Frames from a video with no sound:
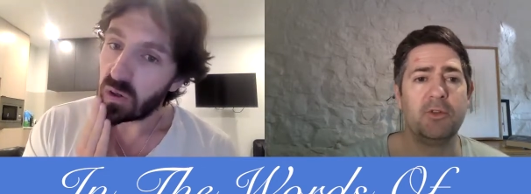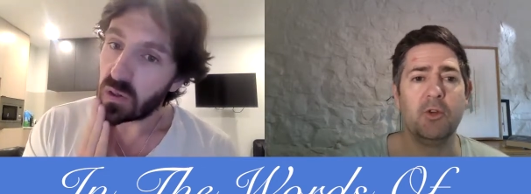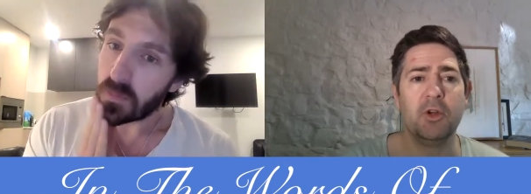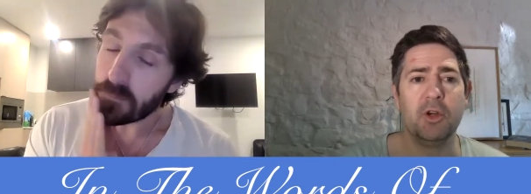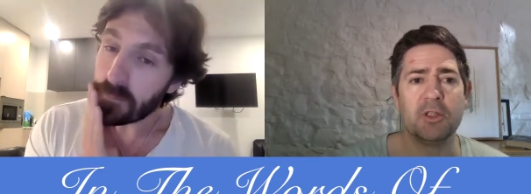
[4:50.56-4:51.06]
Speaker 1: few
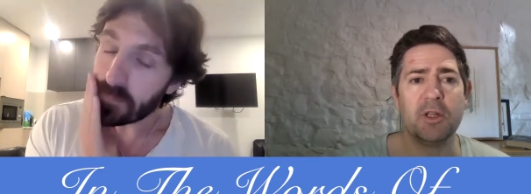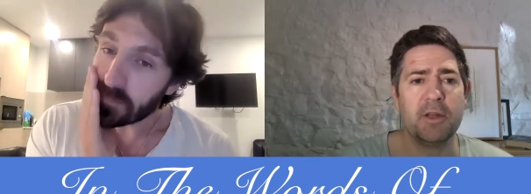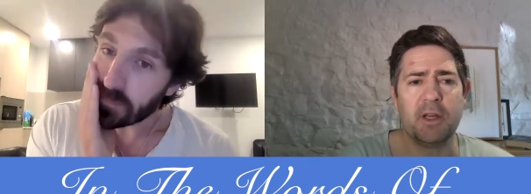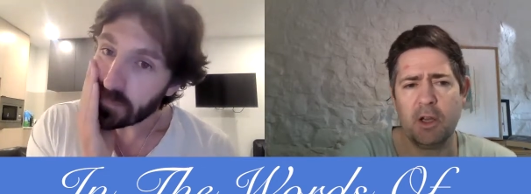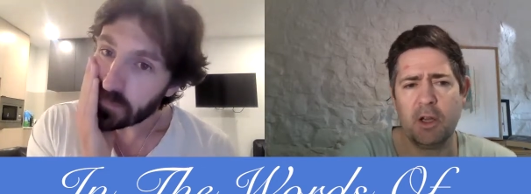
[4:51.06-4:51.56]
years and
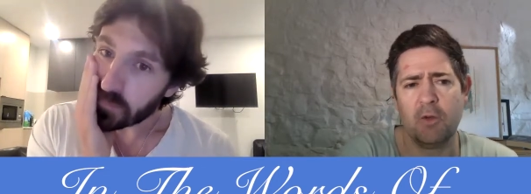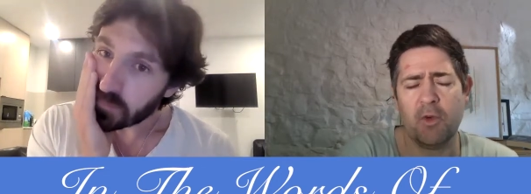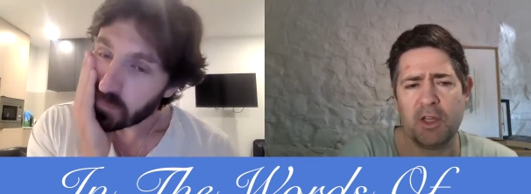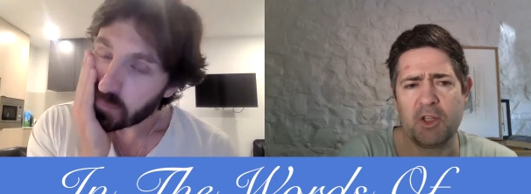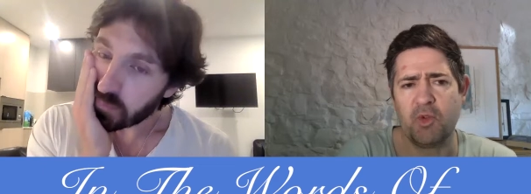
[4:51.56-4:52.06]
think you're going to
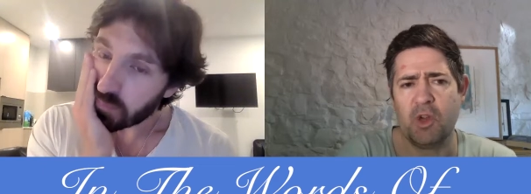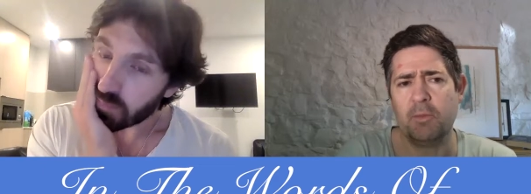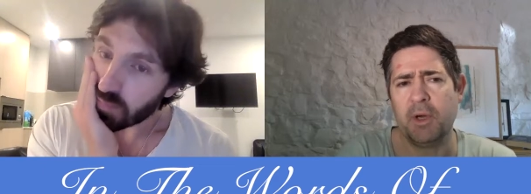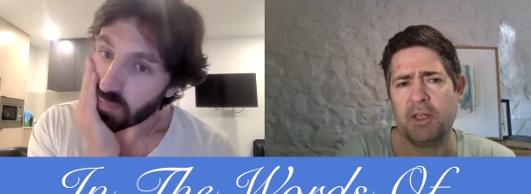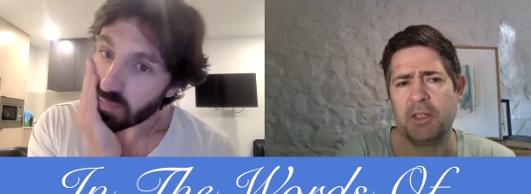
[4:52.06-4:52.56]
write the
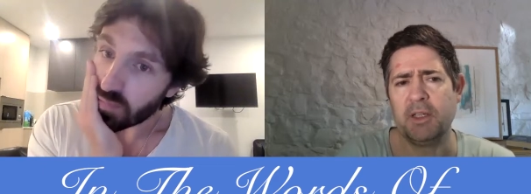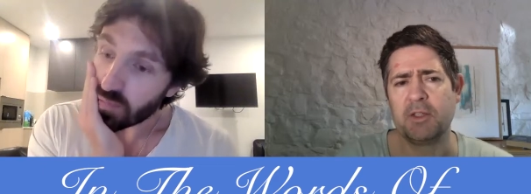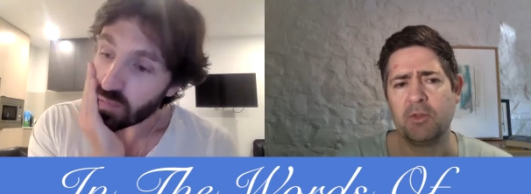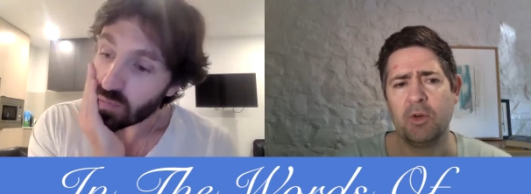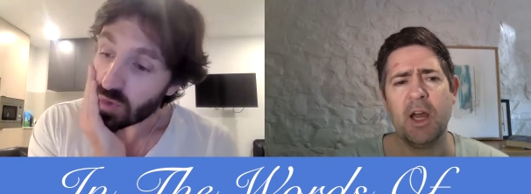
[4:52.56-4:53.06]
screenplay to
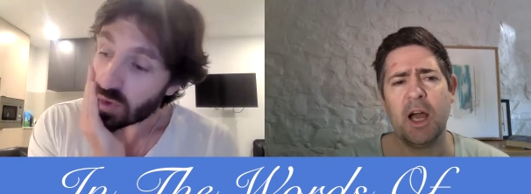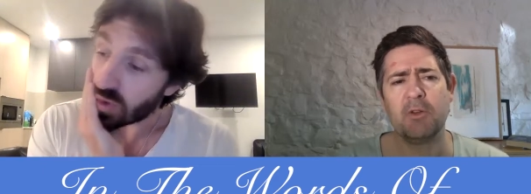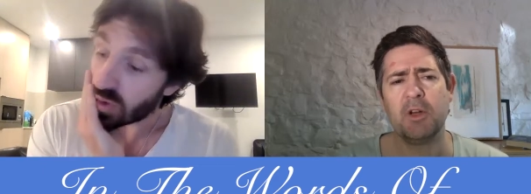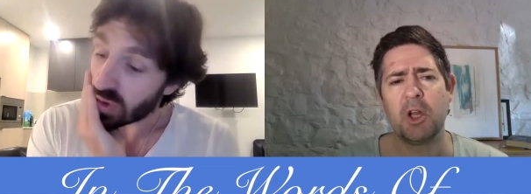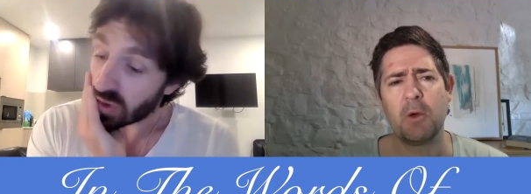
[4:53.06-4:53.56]
this, or how
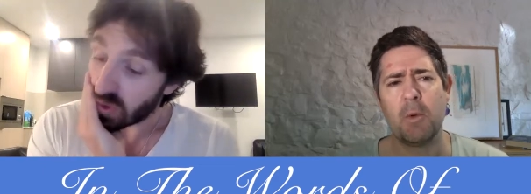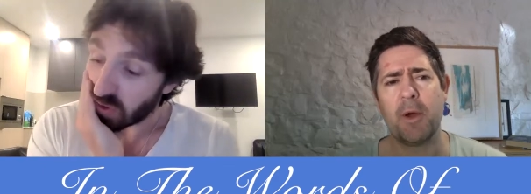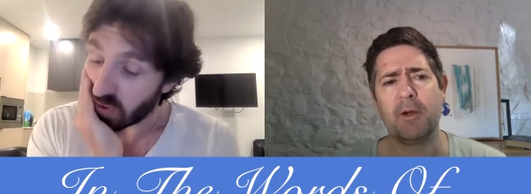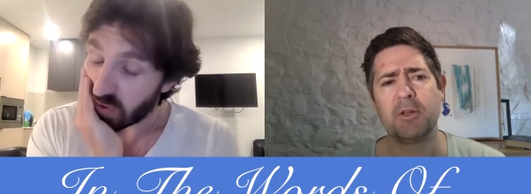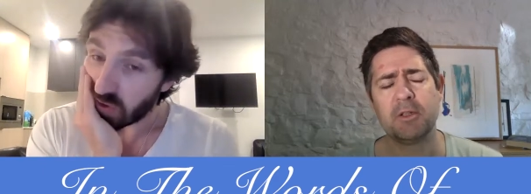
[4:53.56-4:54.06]
did it come
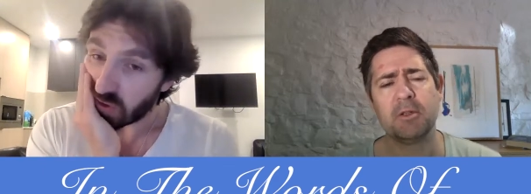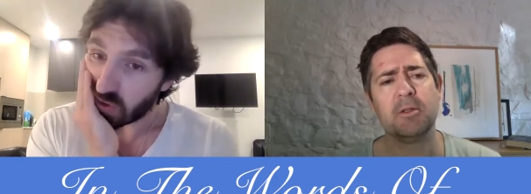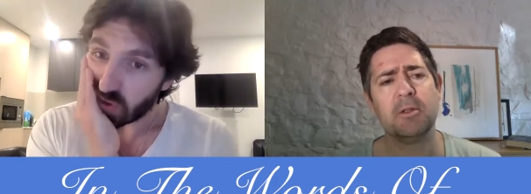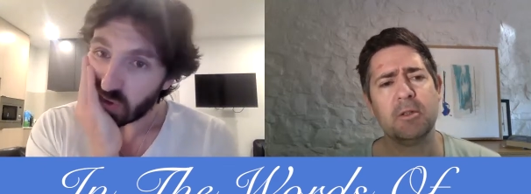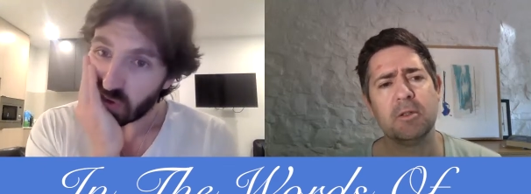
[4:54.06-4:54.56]
about?
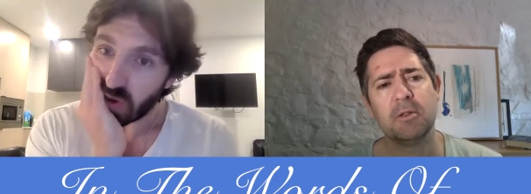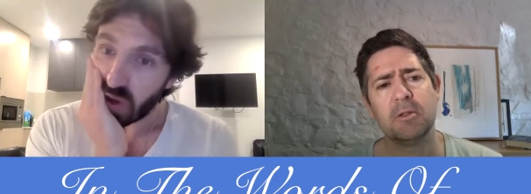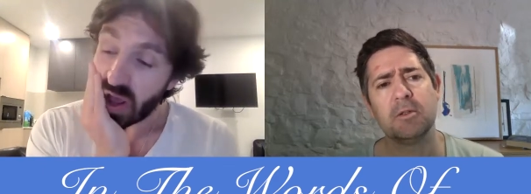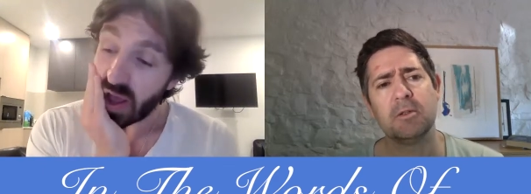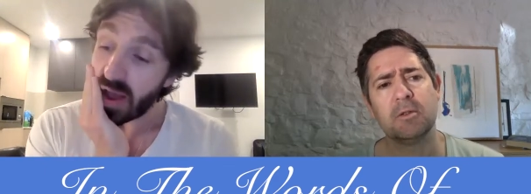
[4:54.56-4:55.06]

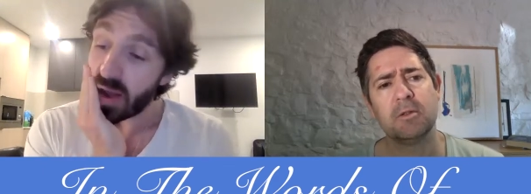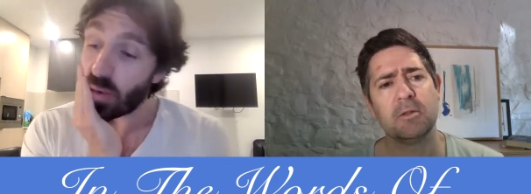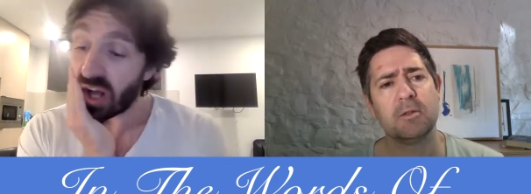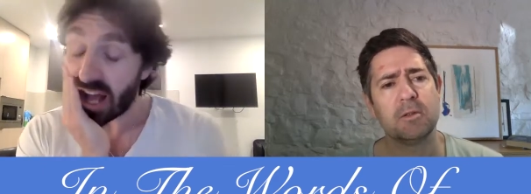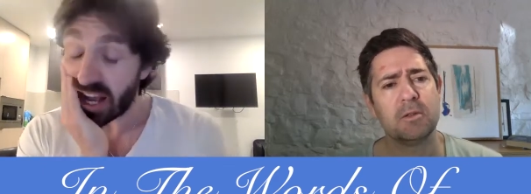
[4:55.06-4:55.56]
Uh,
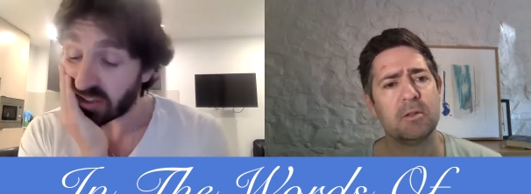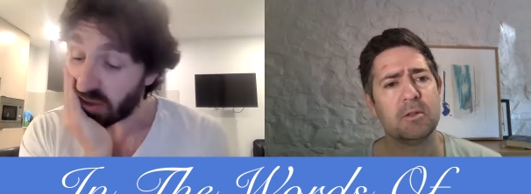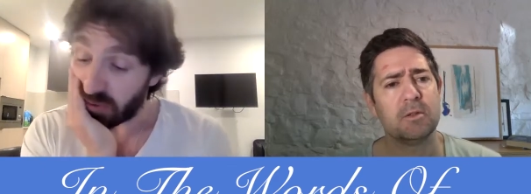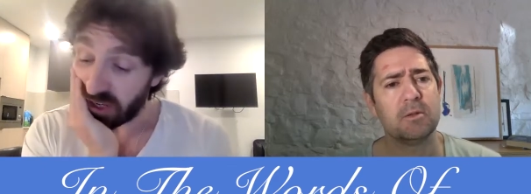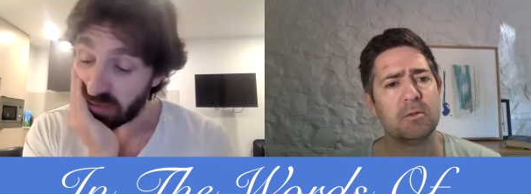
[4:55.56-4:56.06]
well, actually,
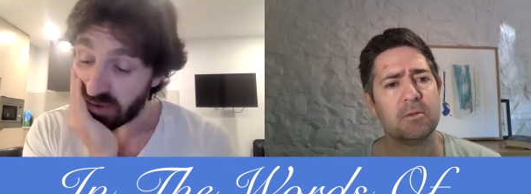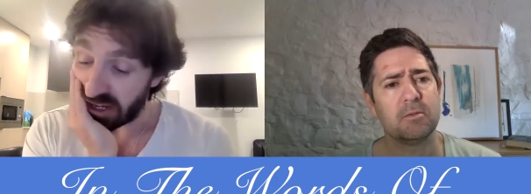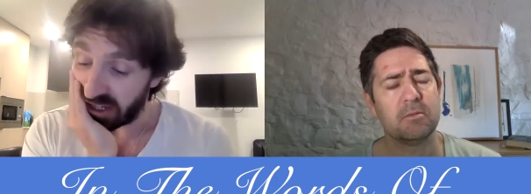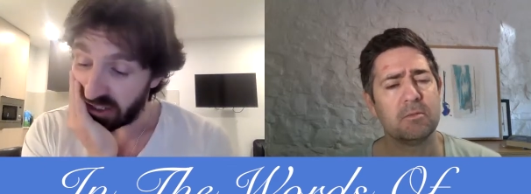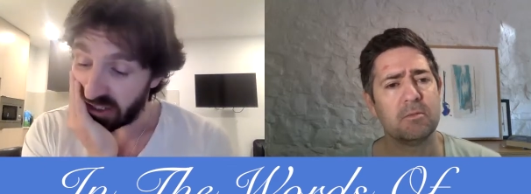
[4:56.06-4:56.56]
when I read
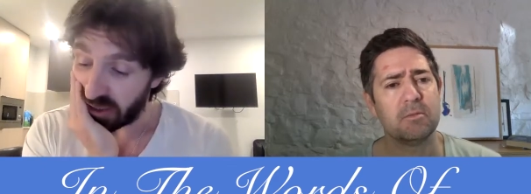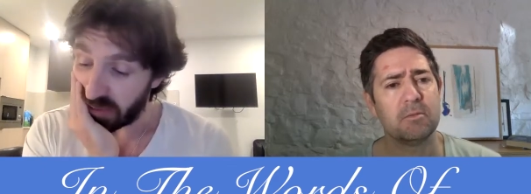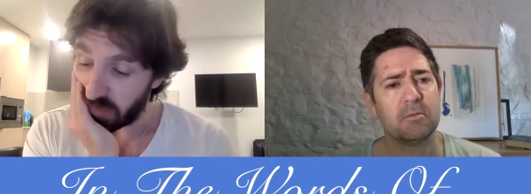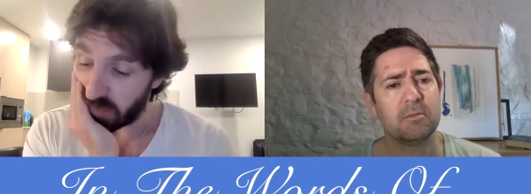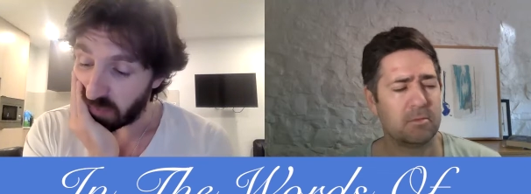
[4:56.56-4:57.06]
it,
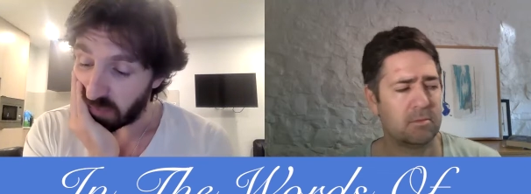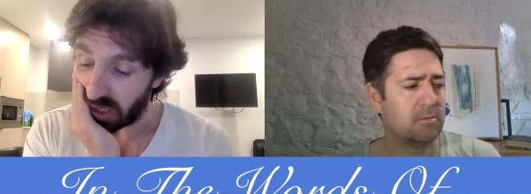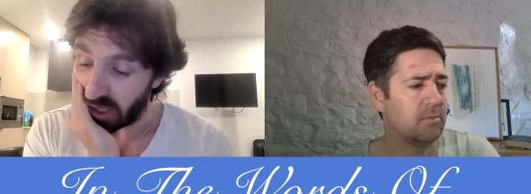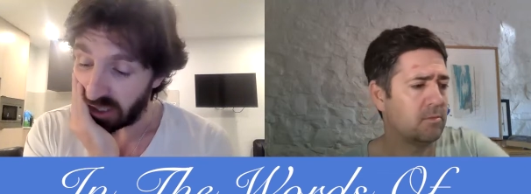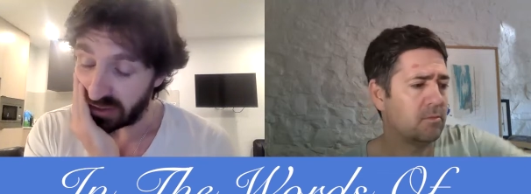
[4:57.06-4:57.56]
Speaker 2: um,
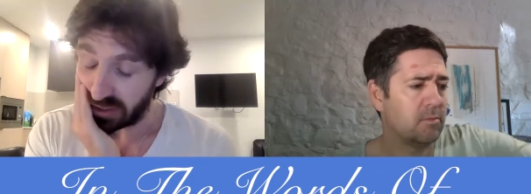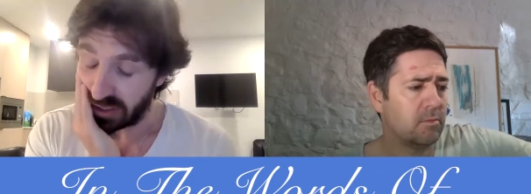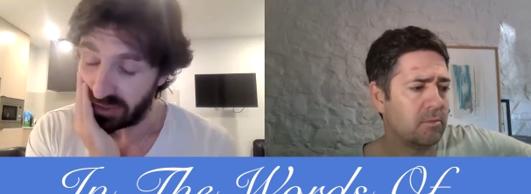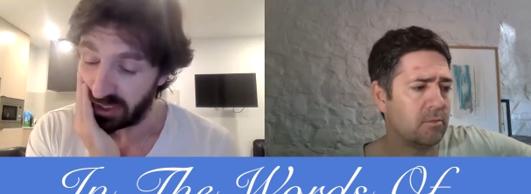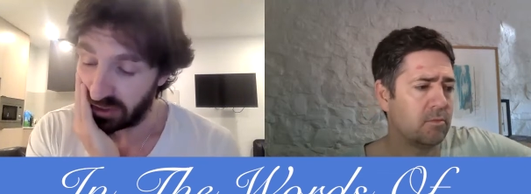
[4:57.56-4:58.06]
I, I didn't
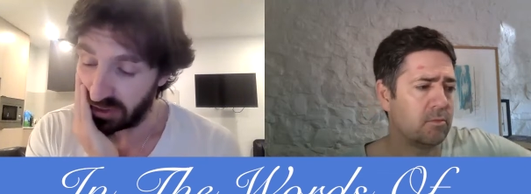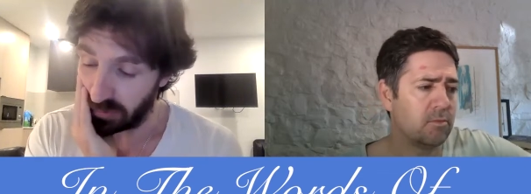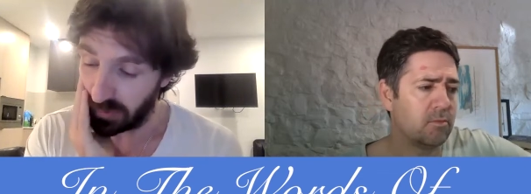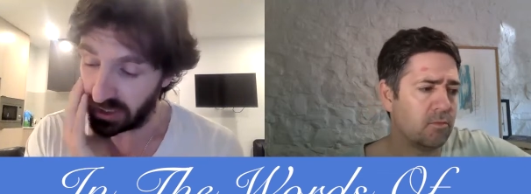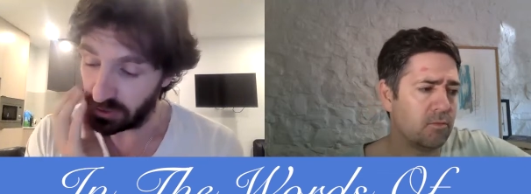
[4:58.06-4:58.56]
have any idea of
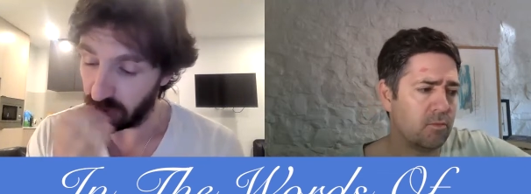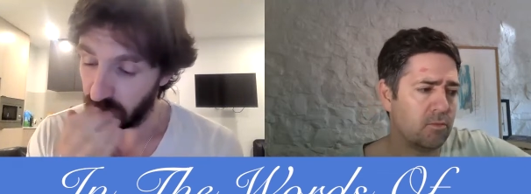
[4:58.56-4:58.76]
making it